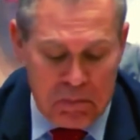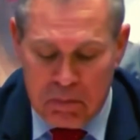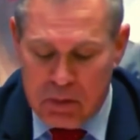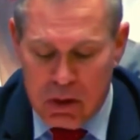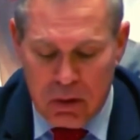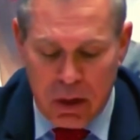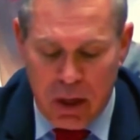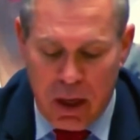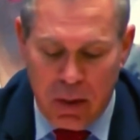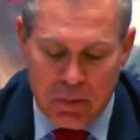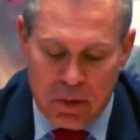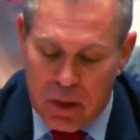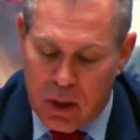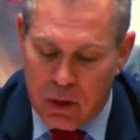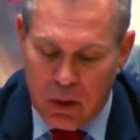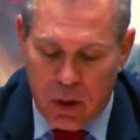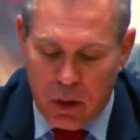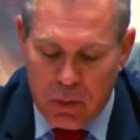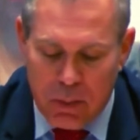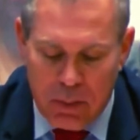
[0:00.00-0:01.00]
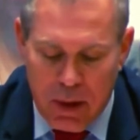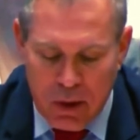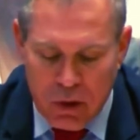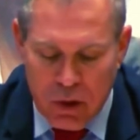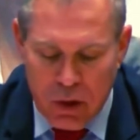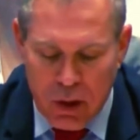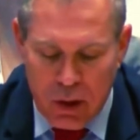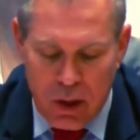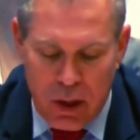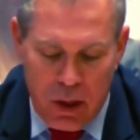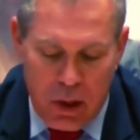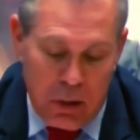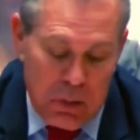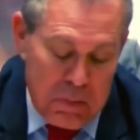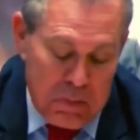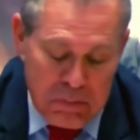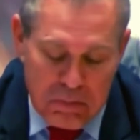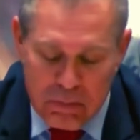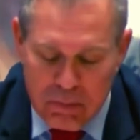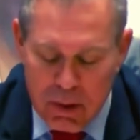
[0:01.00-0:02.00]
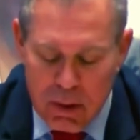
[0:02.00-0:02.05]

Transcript: their names are not mentioned here.